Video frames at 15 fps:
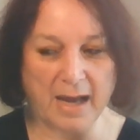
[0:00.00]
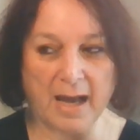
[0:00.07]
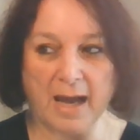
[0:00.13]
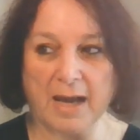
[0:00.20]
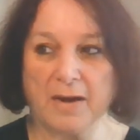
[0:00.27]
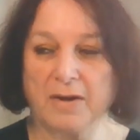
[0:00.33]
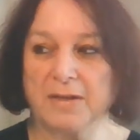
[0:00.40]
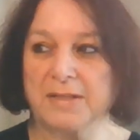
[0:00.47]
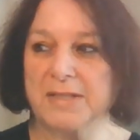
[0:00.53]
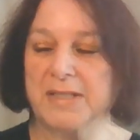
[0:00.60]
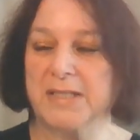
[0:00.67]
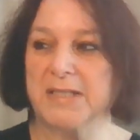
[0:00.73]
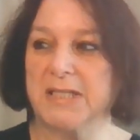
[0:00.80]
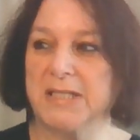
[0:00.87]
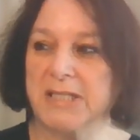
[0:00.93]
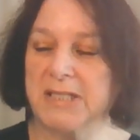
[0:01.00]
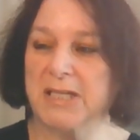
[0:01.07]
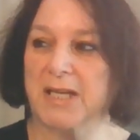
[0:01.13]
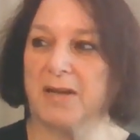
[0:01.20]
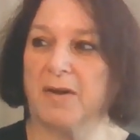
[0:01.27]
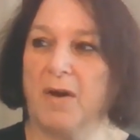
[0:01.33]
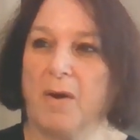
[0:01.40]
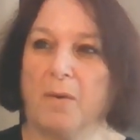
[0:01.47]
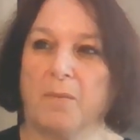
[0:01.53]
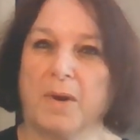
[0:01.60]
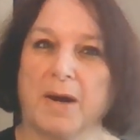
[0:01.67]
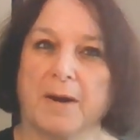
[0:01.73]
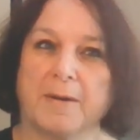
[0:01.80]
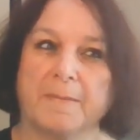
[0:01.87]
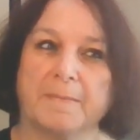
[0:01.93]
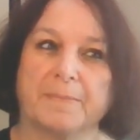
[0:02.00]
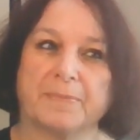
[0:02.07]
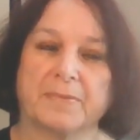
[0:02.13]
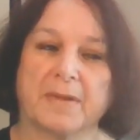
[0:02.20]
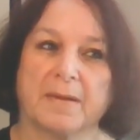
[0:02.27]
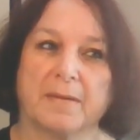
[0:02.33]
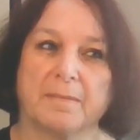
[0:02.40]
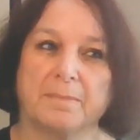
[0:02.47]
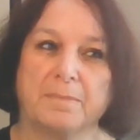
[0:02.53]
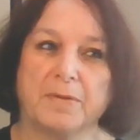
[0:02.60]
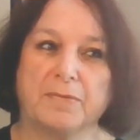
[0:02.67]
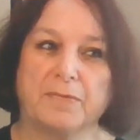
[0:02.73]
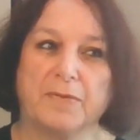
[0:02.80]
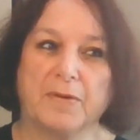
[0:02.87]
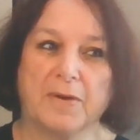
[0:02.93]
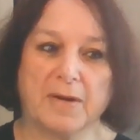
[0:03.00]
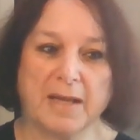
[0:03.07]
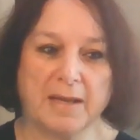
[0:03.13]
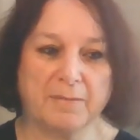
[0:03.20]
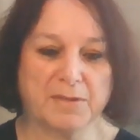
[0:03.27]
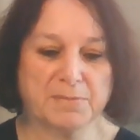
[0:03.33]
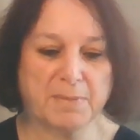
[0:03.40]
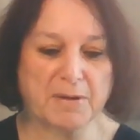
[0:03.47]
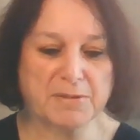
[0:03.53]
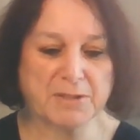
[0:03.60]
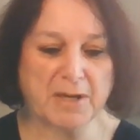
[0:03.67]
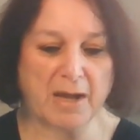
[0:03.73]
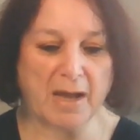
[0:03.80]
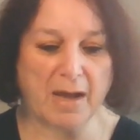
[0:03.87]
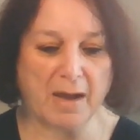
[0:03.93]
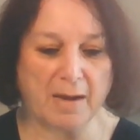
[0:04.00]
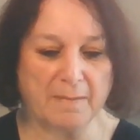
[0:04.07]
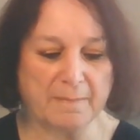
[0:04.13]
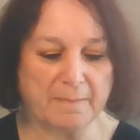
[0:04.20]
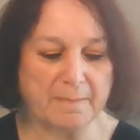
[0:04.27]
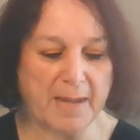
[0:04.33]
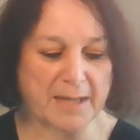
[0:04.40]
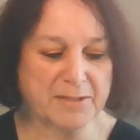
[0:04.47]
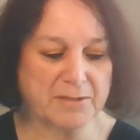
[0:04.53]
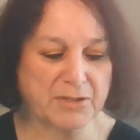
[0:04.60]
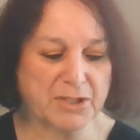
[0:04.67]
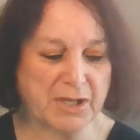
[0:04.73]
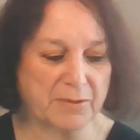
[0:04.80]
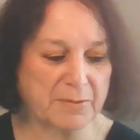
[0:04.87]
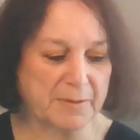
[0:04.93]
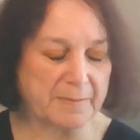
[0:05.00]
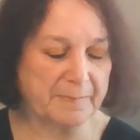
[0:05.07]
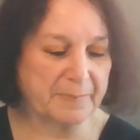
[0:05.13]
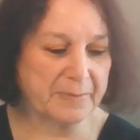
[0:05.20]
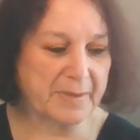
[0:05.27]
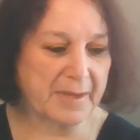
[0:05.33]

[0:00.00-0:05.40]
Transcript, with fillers: I heard a statistic where before he was Postmaster General,